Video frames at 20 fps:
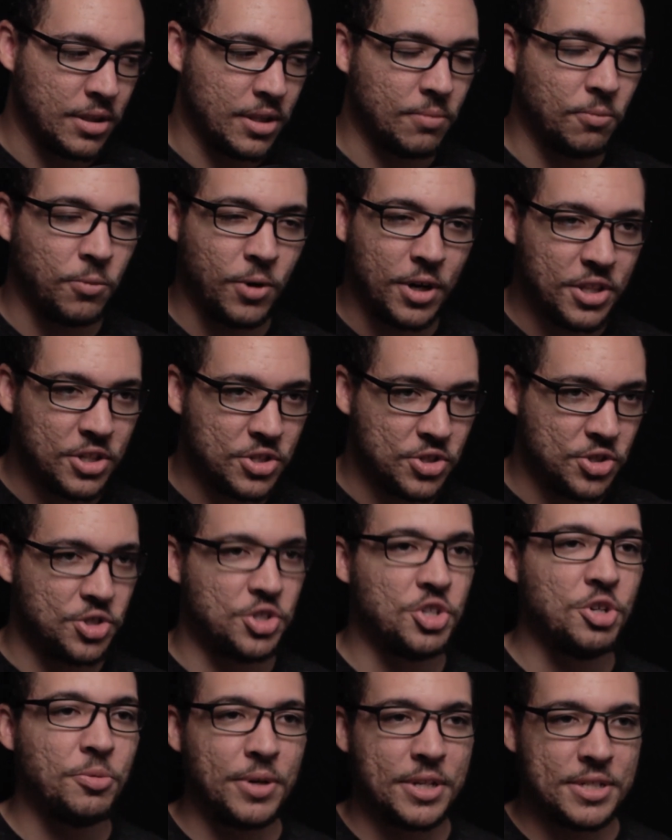one of the
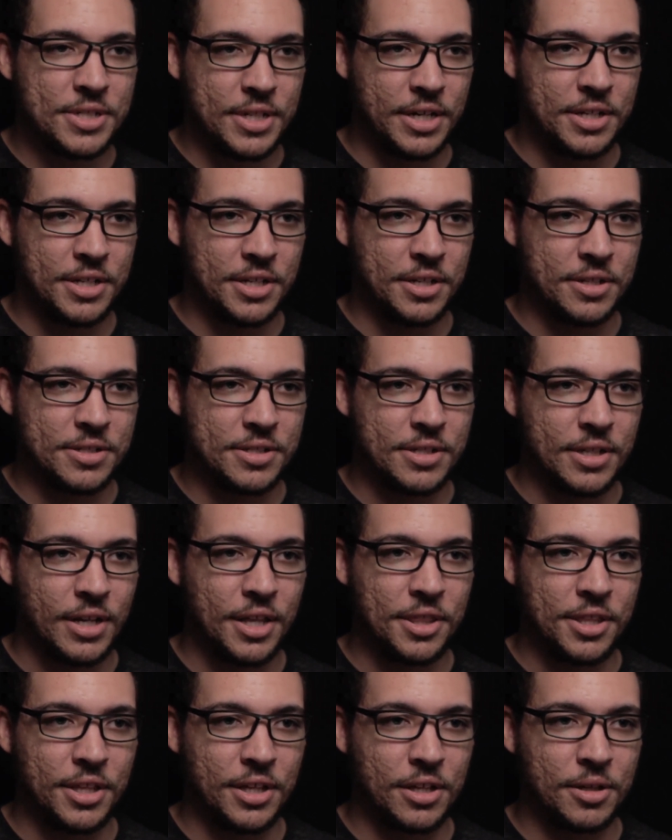stupidest ideas
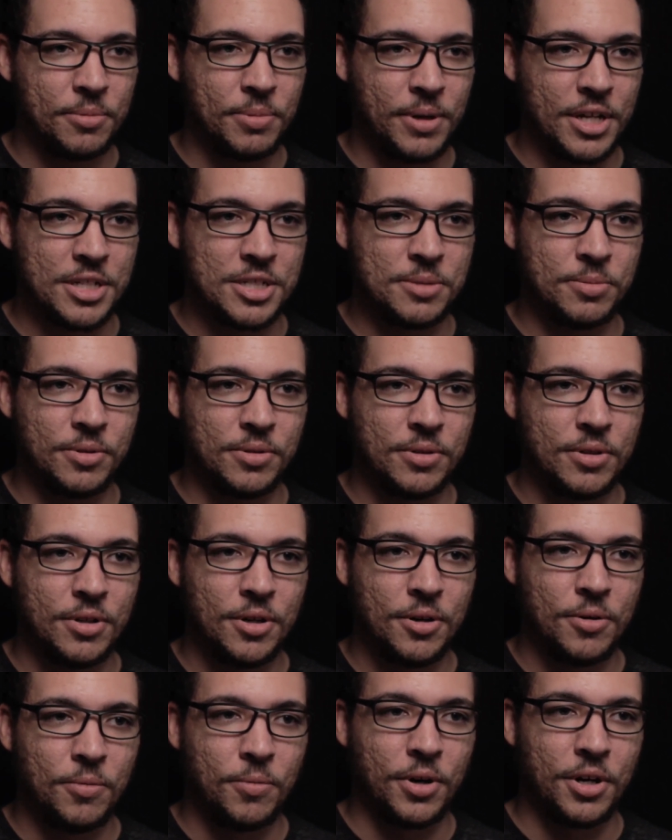I think possible,
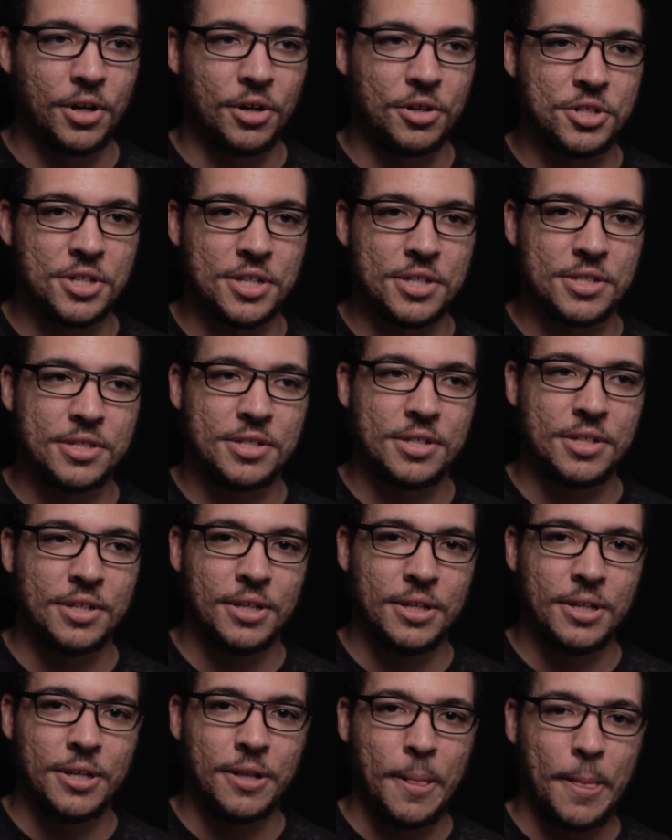where you're just
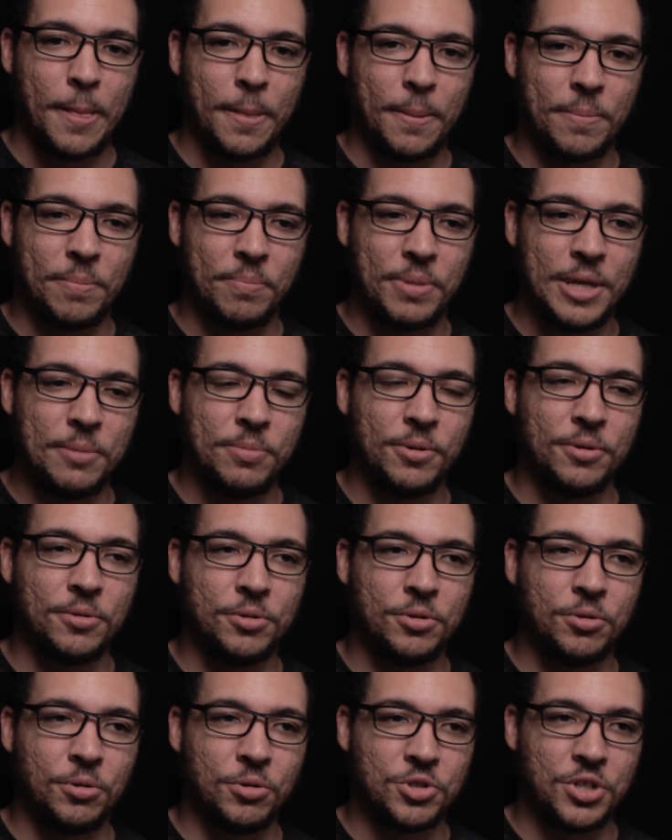
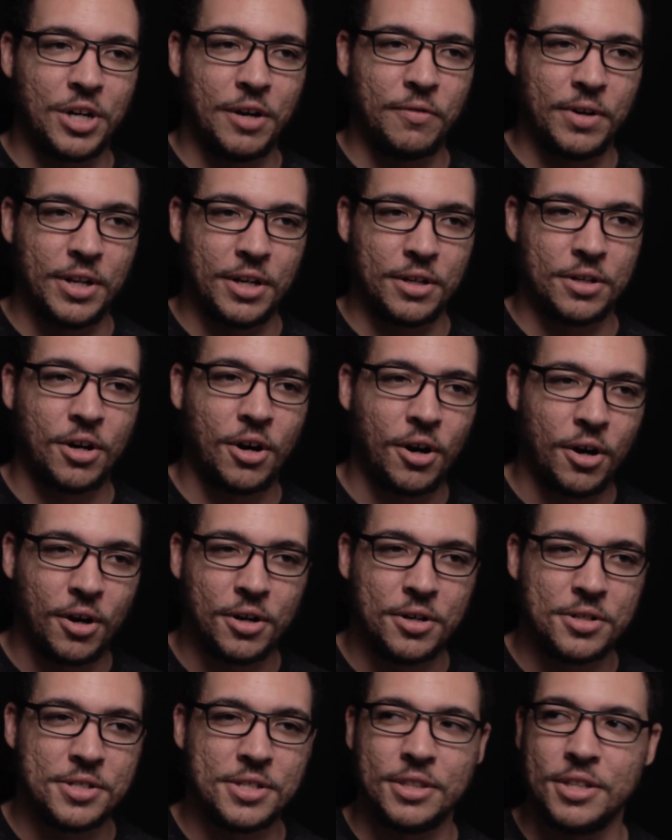people who are driving in
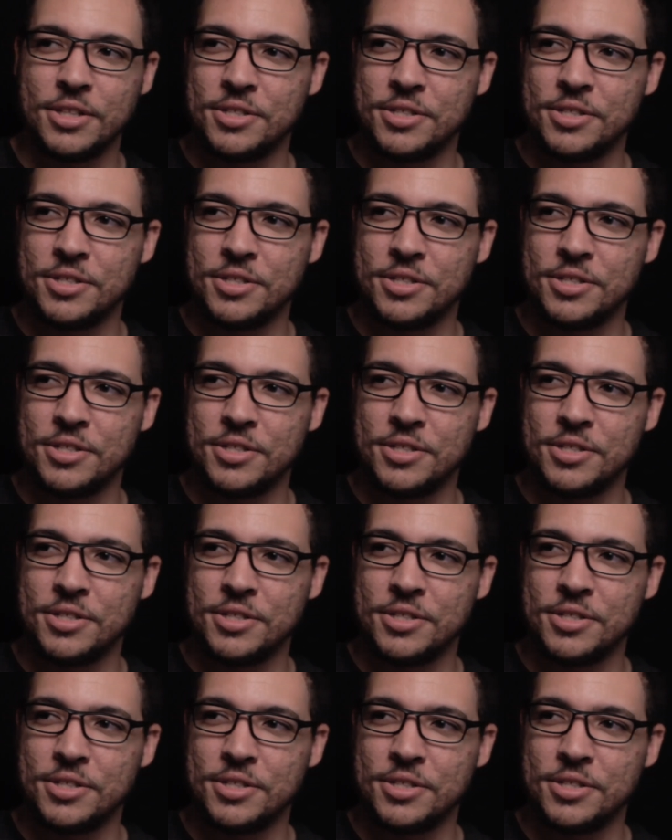cars and